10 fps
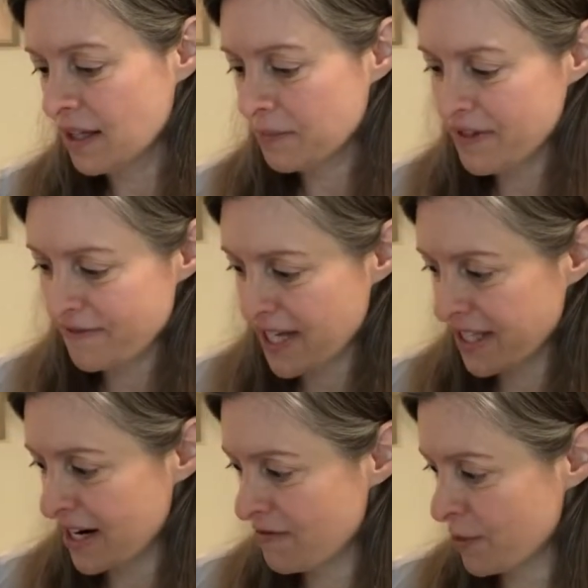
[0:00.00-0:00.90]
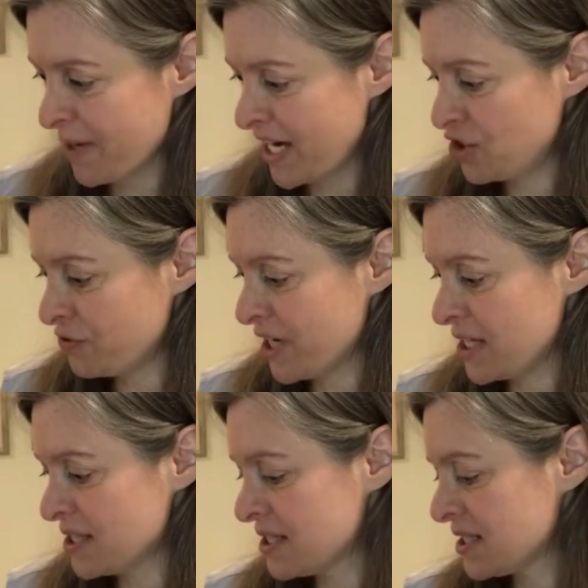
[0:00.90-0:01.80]
Let me find the cover page,
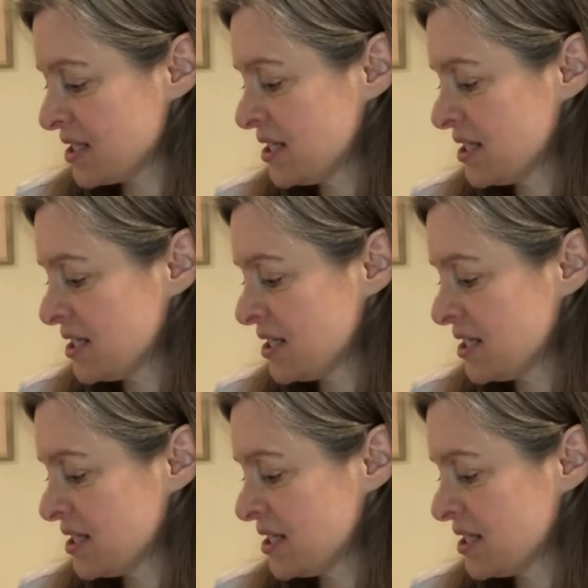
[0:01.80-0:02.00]
friends.